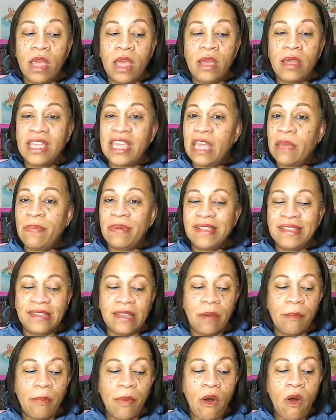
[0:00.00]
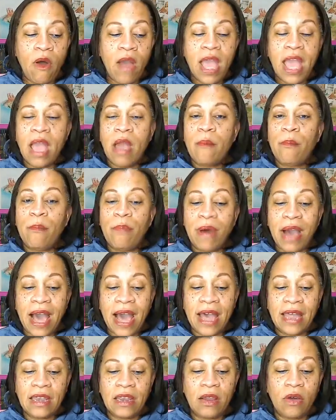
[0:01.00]
Keep it simple.
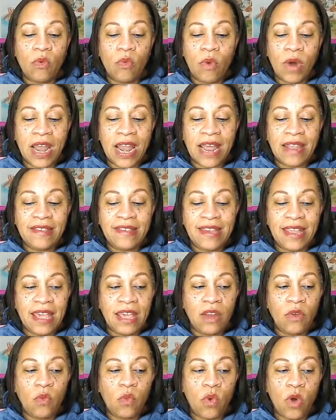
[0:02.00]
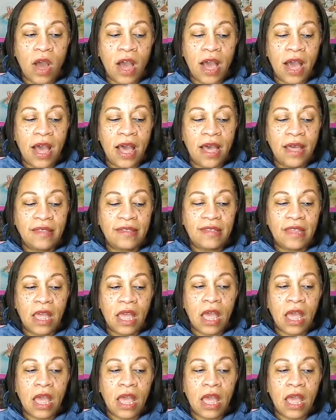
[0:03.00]
But what I did was